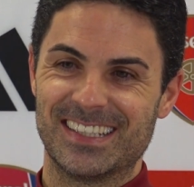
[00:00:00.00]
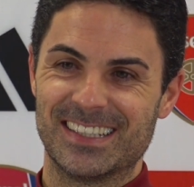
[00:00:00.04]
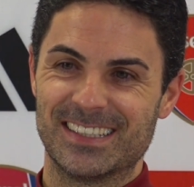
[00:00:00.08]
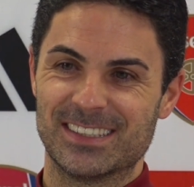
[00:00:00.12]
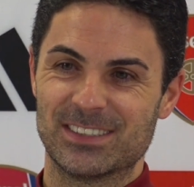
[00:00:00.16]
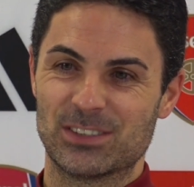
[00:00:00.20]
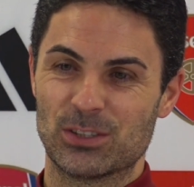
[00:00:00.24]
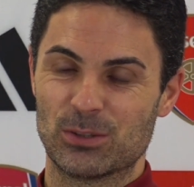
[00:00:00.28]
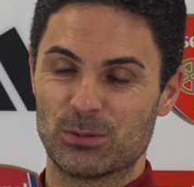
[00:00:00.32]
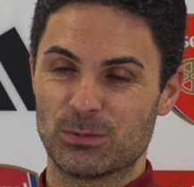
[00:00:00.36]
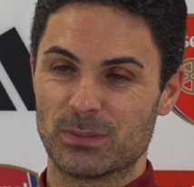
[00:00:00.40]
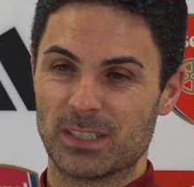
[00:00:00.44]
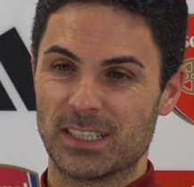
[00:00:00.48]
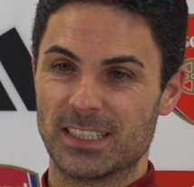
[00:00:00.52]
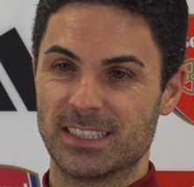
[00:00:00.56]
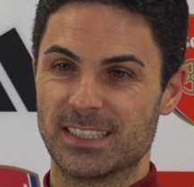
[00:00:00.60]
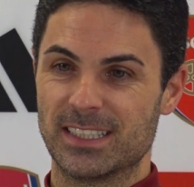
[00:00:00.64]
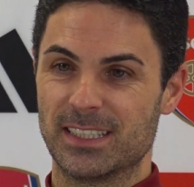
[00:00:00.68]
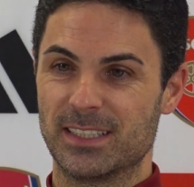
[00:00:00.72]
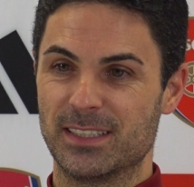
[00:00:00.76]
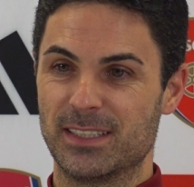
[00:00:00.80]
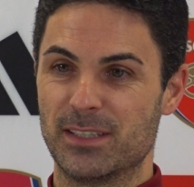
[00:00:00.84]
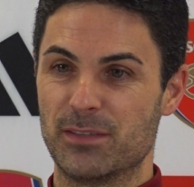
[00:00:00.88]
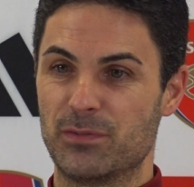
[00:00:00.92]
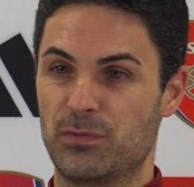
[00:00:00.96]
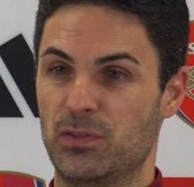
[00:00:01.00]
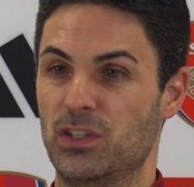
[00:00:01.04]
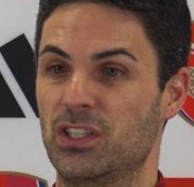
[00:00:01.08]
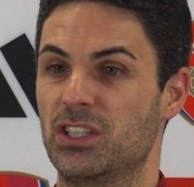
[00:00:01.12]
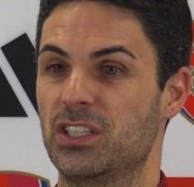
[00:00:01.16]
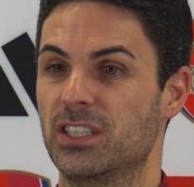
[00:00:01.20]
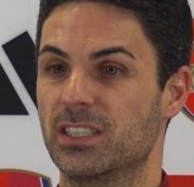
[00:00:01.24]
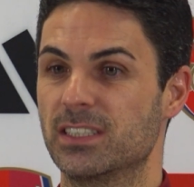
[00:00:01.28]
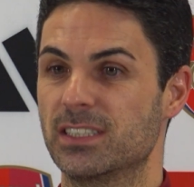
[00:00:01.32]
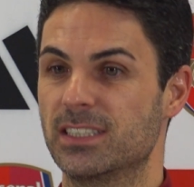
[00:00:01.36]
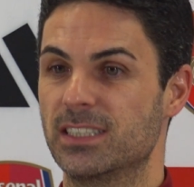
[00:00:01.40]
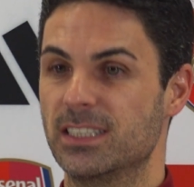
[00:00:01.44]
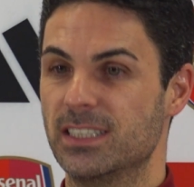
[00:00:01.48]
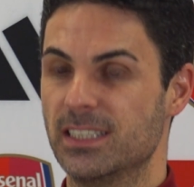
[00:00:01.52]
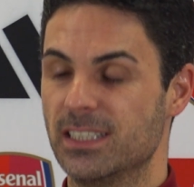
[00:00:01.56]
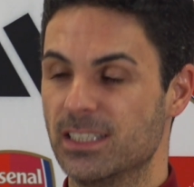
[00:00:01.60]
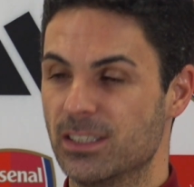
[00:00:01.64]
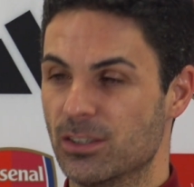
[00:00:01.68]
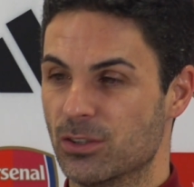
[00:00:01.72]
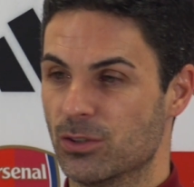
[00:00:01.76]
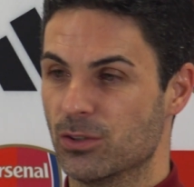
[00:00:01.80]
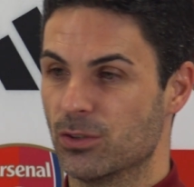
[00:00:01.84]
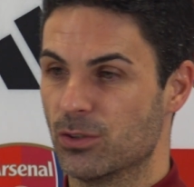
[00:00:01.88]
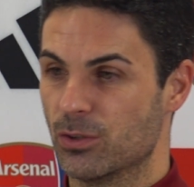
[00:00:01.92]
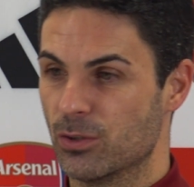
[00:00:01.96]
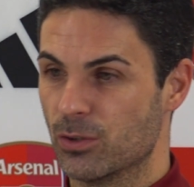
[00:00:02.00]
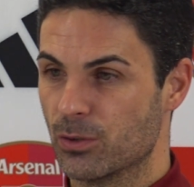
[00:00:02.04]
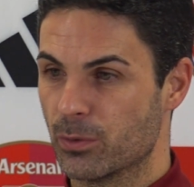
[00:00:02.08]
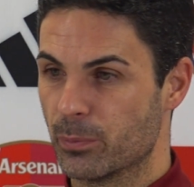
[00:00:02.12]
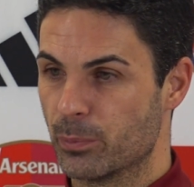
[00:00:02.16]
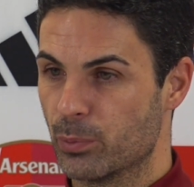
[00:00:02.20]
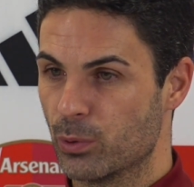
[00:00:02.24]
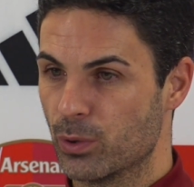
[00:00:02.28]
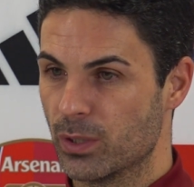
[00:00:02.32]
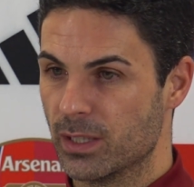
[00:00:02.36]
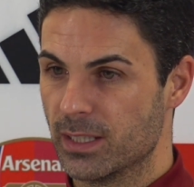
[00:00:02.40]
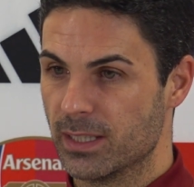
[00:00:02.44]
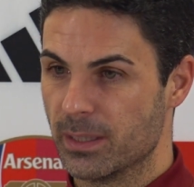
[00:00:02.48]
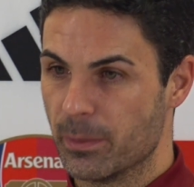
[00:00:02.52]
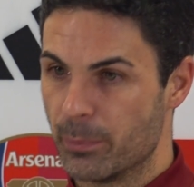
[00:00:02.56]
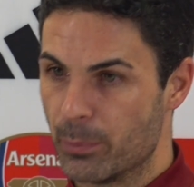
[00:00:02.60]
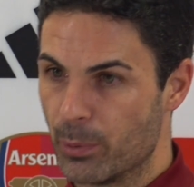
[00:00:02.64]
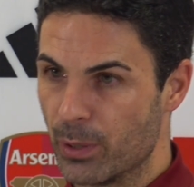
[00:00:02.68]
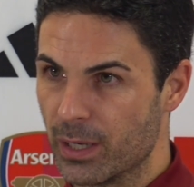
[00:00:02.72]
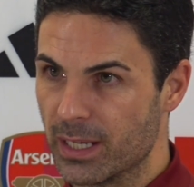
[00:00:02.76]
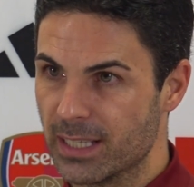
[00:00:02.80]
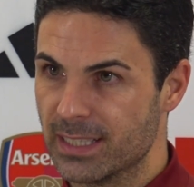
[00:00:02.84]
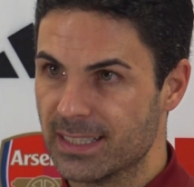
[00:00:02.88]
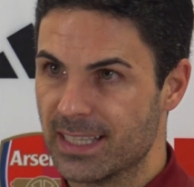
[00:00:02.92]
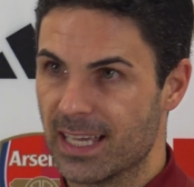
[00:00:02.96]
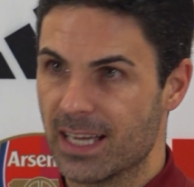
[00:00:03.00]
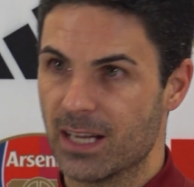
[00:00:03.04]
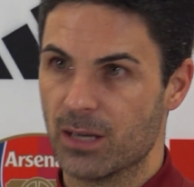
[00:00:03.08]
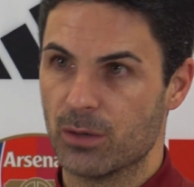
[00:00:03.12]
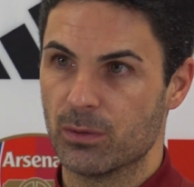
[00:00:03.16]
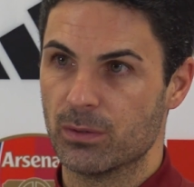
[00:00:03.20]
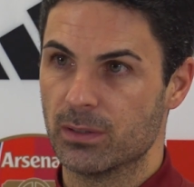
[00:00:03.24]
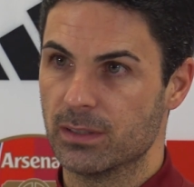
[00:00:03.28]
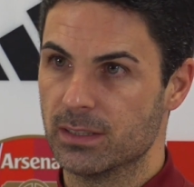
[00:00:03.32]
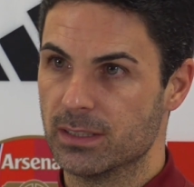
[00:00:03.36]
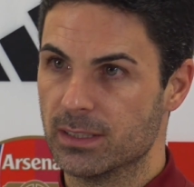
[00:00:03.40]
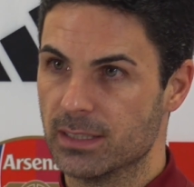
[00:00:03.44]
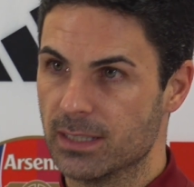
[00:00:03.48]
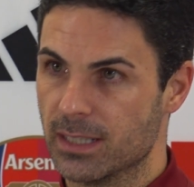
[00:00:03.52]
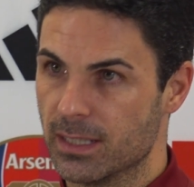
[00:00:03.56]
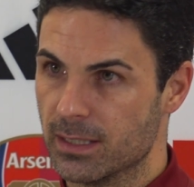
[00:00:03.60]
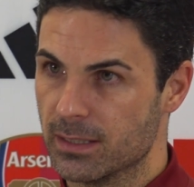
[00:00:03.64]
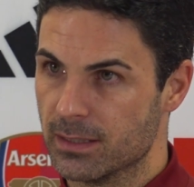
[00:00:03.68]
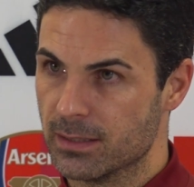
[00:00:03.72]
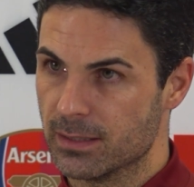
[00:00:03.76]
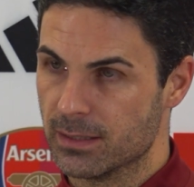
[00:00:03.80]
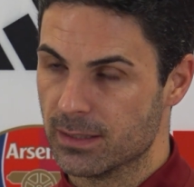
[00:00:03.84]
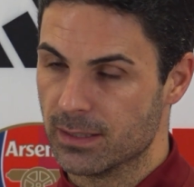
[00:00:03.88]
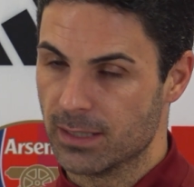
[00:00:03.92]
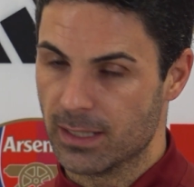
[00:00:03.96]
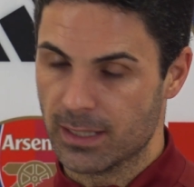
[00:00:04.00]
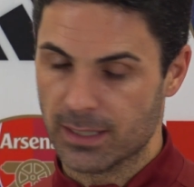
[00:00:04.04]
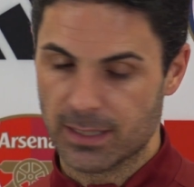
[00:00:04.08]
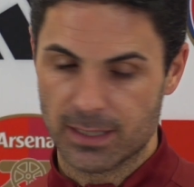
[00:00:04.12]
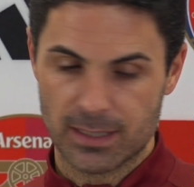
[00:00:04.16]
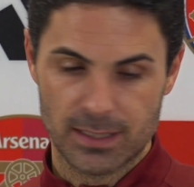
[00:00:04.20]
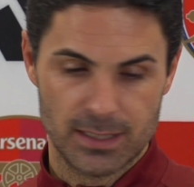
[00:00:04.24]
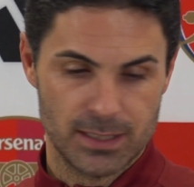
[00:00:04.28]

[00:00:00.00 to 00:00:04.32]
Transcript: sometimes the deficiency or putting the brake down and